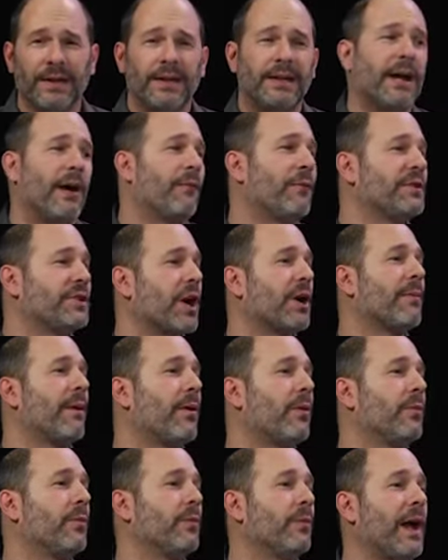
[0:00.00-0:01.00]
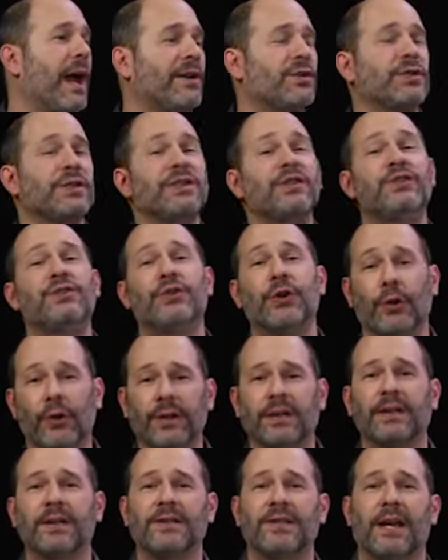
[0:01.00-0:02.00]
Now, if we talk about actually
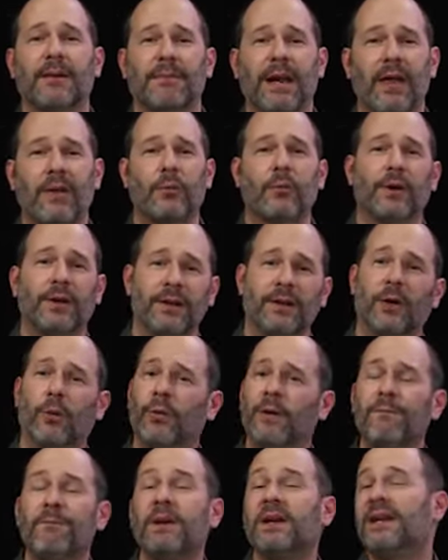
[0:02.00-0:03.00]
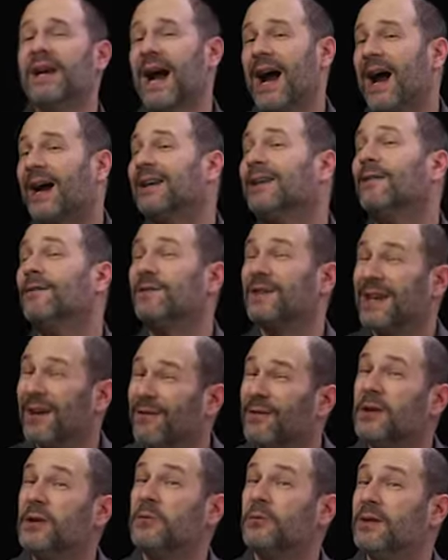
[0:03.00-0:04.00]
during the exam, now that we're in there, we've been kind of
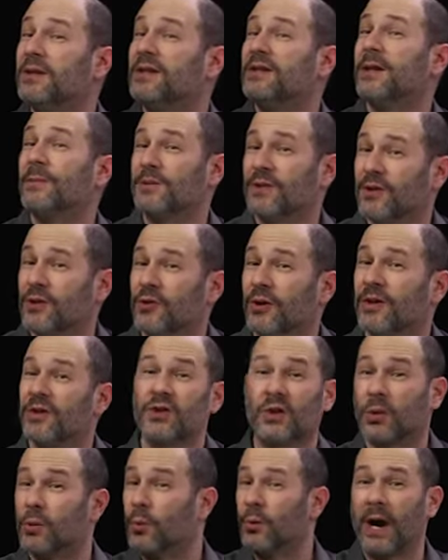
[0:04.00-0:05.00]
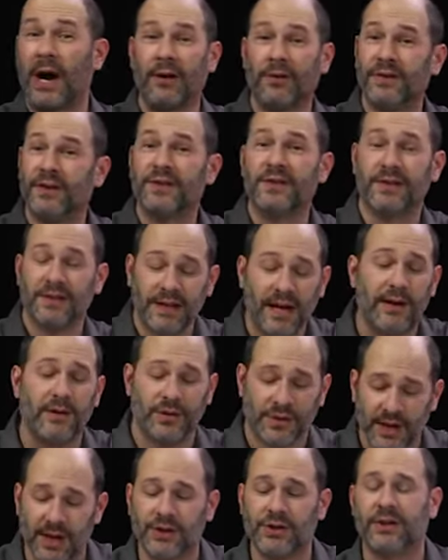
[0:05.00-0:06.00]
giving you these tips and tricks throughout this entire
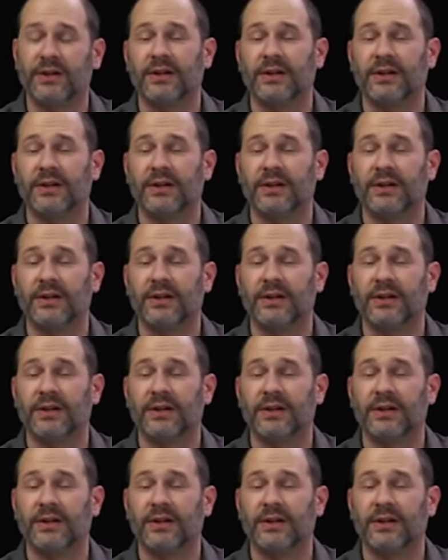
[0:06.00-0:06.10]
session